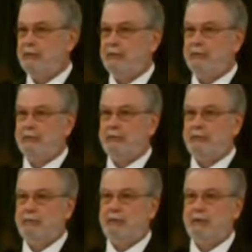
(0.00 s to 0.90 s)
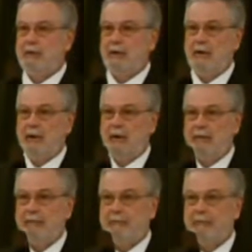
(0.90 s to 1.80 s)
to
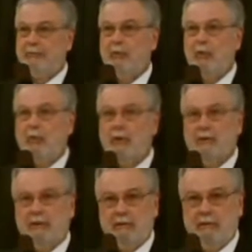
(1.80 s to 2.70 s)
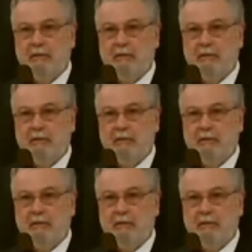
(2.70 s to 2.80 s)
support